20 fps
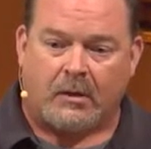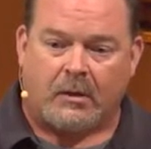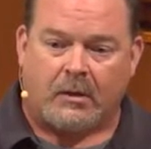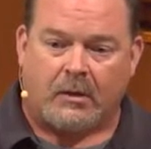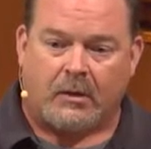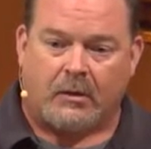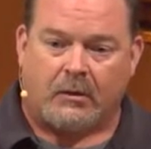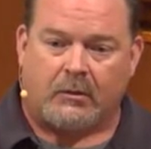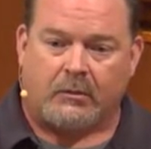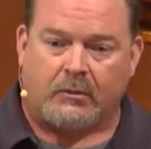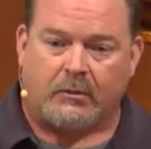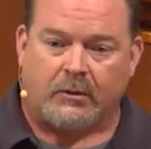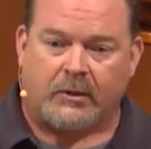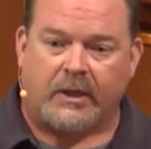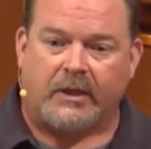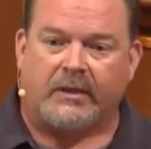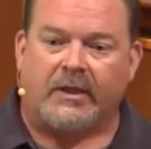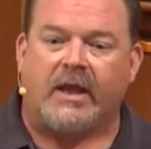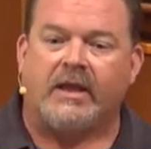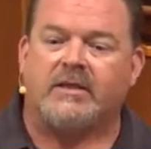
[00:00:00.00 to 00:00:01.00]
You know,
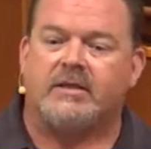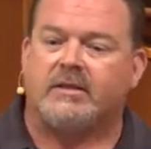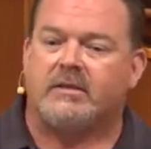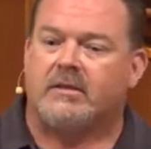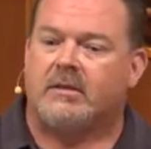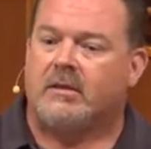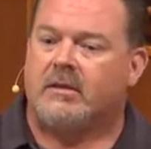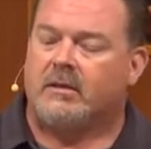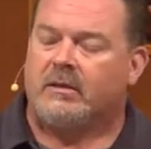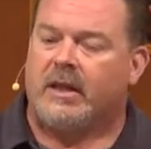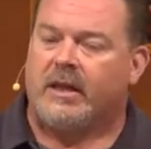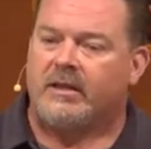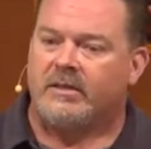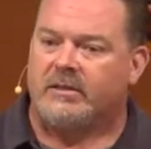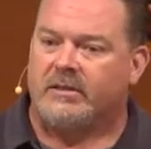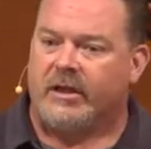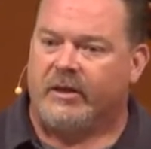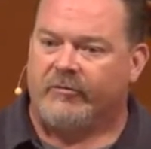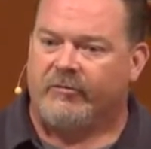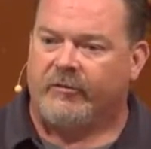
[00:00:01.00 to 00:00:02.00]
that's
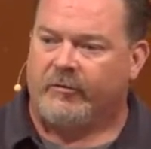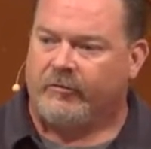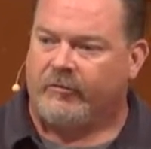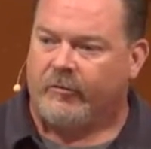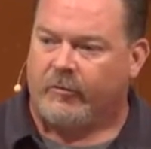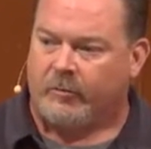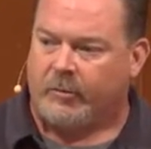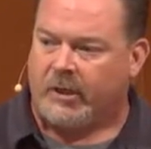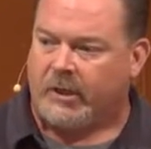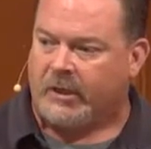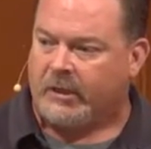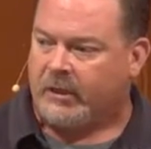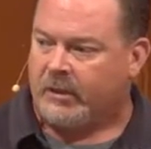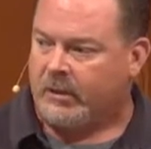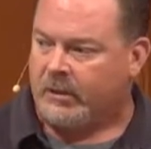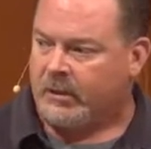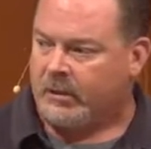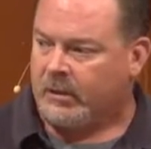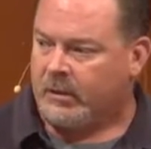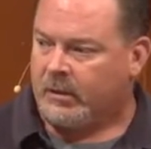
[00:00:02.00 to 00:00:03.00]
different for me.
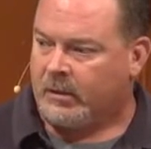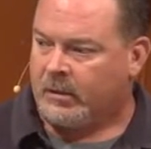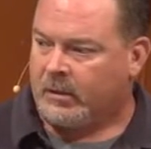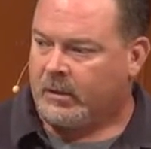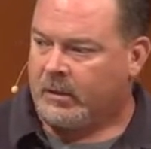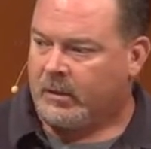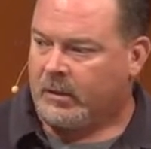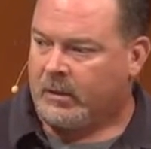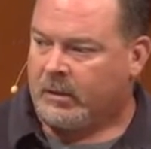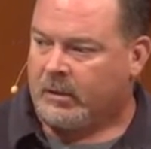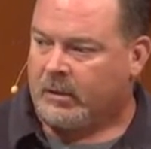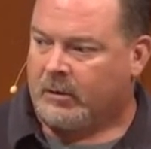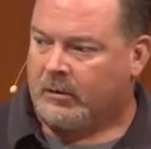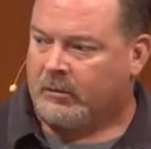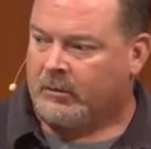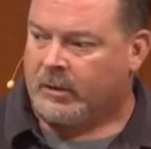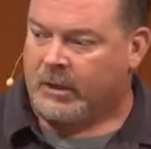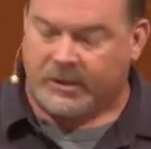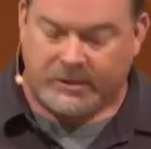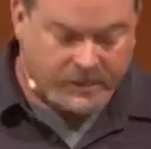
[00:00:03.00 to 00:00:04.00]
You
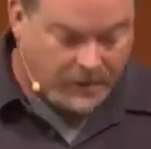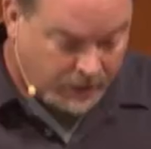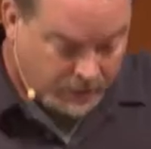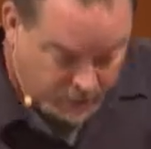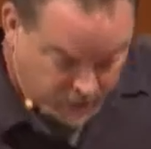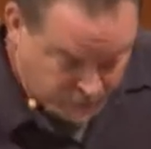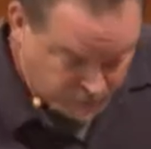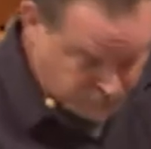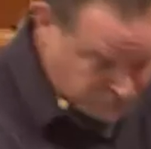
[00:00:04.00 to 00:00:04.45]
know, that's not just